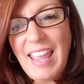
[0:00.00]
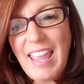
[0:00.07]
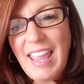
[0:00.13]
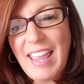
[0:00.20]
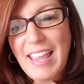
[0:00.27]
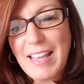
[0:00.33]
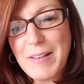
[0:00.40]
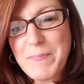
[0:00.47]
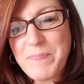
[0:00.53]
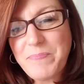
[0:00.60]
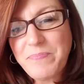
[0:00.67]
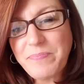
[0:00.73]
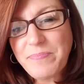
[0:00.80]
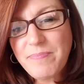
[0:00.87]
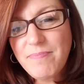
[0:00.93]
And
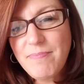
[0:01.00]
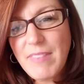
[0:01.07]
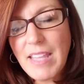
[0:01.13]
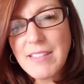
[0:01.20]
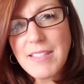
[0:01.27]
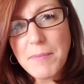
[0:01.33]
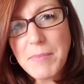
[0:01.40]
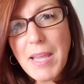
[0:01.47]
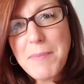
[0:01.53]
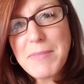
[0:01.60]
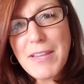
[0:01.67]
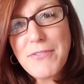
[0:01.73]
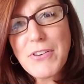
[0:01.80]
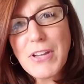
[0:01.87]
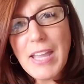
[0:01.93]

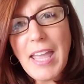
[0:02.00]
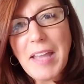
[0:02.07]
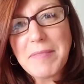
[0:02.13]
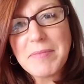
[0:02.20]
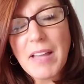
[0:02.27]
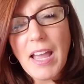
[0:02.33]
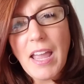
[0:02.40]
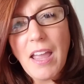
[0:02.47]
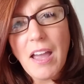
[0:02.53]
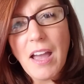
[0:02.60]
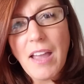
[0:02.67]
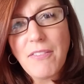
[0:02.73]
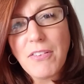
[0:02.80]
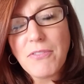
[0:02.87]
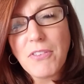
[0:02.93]
sometimes I forget.
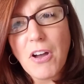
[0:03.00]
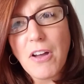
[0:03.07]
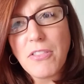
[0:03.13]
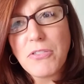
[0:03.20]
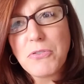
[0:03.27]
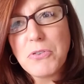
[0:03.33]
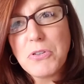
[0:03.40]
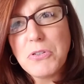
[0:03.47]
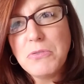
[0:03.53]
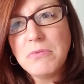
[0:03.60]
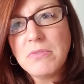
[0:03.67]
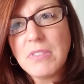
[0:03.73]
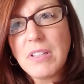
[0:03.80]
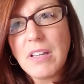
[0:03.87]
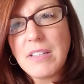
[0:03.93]
I've gone
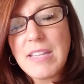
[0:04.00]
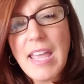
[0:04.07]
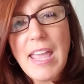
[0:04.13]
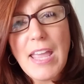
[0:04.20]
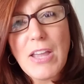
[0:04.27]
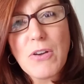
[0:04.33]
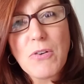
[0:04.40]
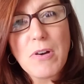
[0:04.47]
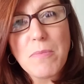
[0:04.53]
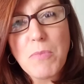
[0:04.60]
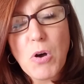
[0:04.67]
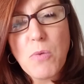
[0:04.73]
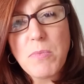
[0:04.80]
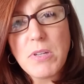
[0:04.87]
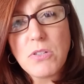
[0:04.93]
through a day or a
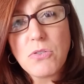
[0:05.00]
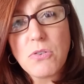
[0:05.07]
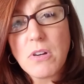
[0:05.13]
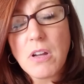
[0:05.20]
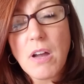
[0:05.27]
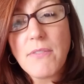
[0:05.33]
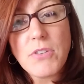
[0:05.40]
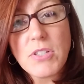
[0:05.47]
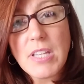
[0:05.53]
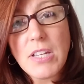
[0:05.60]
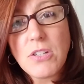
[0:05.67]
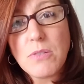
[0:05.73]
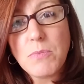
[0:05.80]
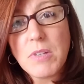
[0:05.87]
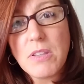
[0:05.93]
moment or a
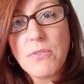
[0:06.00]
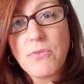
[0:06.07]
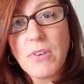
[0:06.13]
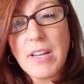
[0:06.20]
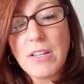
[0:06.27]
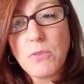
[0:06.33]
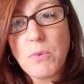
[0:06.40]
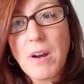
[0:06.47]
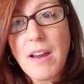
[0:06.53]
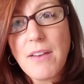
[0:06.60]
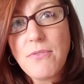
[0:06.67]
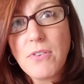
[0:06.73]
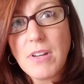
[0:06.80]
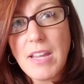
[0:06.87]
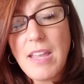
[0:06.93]
conversation with a friend where I
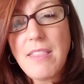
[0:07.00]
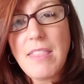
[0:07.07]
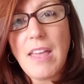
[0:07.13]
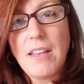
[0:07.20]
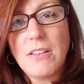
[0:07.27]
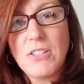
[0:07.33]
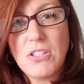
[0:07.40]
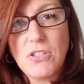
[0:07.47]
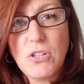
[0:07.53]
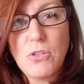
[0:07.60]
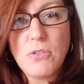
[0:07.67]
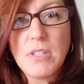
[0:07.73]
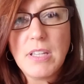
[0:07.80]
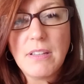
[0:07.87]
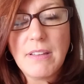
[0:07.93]
forget that
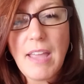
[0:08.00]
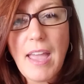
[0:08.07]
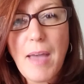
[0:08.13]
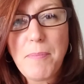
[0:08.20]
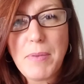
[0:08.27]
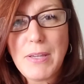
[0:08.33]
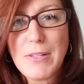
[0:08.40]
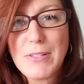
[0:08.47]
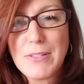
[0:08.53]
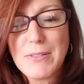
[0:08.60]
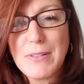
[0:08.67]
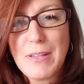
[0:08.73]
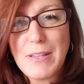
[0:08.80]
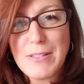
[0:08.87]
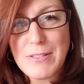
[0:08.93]
choosing happy is
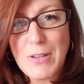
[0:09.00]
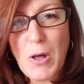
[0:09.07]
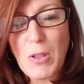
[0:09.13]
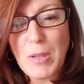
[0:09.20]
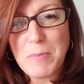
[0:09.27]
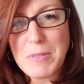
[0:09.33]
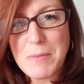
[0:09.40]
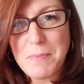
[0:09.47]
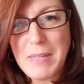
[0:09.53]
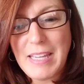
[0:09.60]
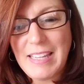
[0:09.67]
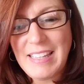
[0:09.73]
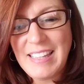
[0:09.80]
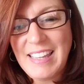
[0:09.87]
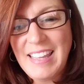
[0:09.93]
all up to me.